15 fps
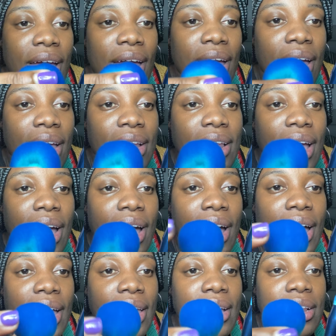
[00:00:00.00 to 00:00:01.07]
And
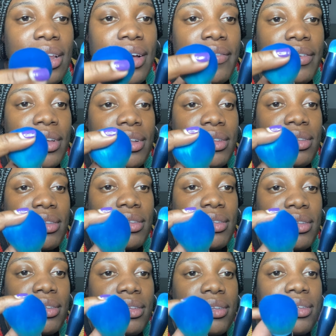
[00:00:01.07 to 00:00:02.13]
I love it.
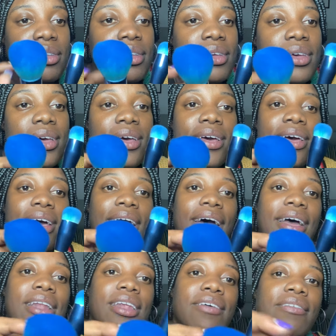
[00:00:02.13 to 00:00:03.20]

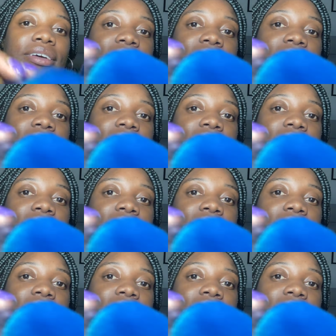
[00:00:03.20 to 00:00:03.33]
I love